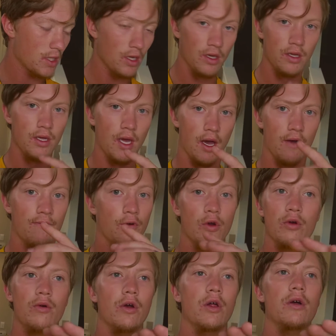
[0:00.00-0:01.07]
yeah, for
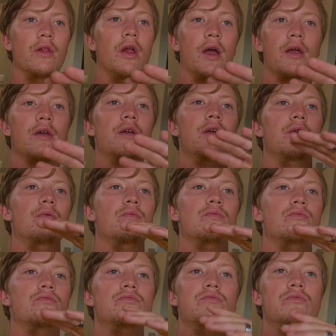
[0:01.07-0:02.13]
real, like,
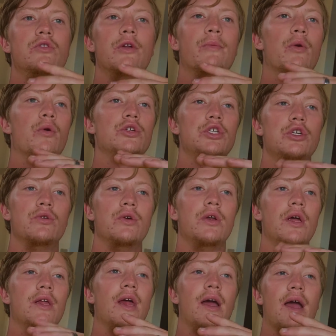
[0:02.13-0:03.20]
no matter what you're doing,
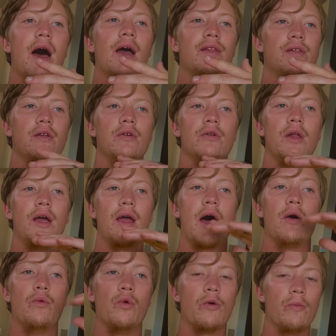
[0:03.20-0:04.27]
and like I'll
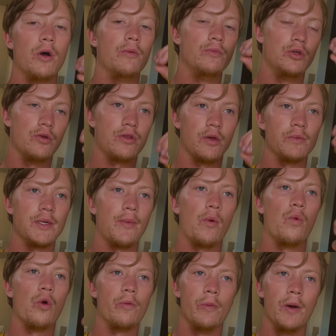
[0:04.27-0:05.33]
warm up, do some type of
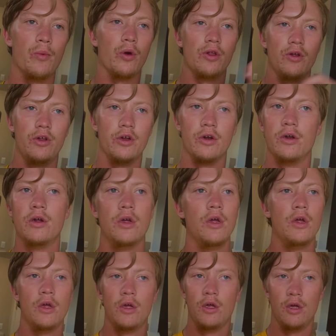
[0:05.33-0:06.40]
warm up, whether you're
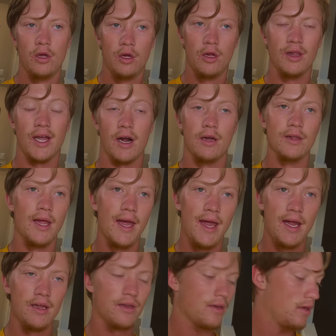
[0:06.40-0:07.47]
like on
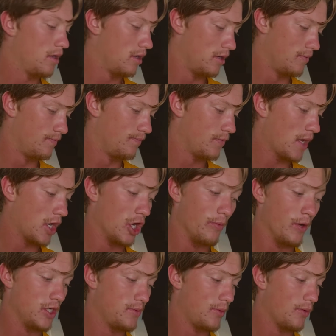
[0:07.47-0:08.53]
legs. I know a
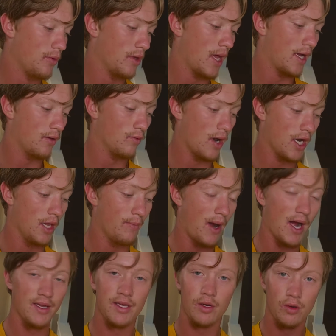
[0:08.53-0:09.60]
bunch of people will like ride on the
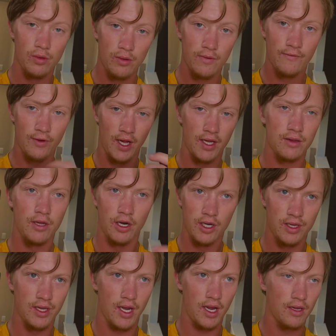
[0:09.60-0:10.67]
bicycle for like 30
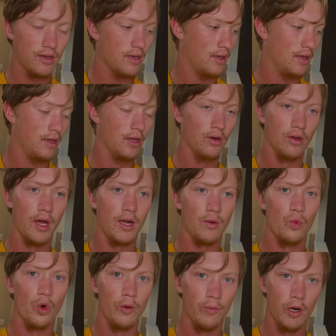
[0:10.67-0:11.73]
seconds and then they'll like
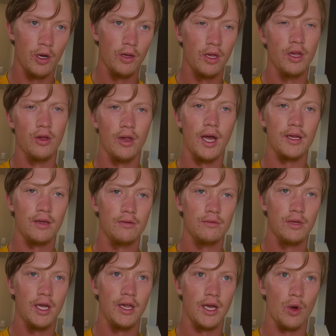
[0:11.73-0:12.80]
warm up and they'll like
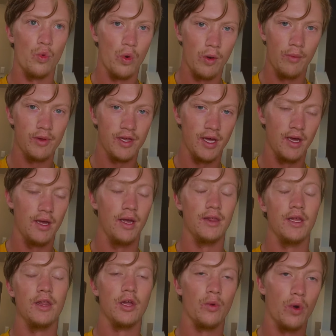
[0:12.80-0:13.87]
hit like a warm up set and
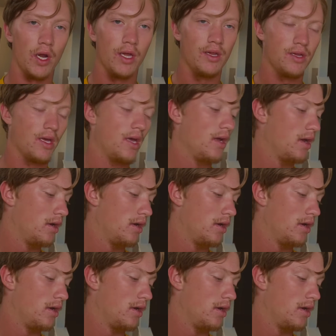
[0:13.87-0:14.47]
then the working set,